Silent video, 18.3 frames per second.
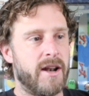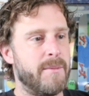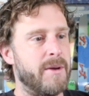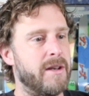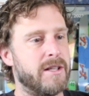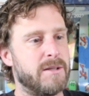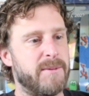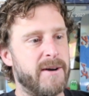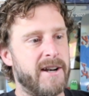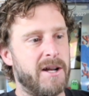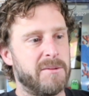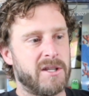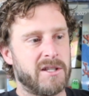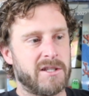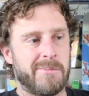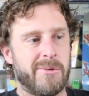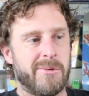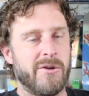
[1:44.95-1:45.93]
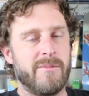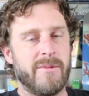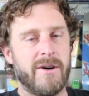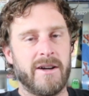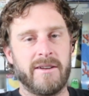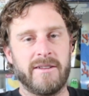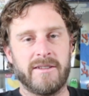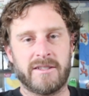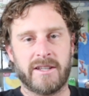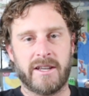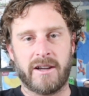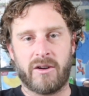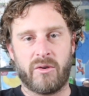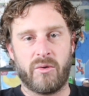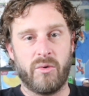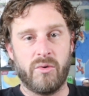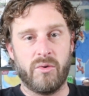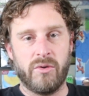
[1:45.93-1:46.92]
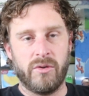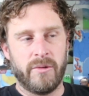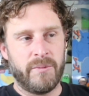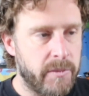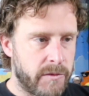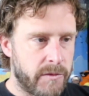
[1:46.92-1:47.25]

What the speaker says: I mean, Spidops as a Pokemon is like cool.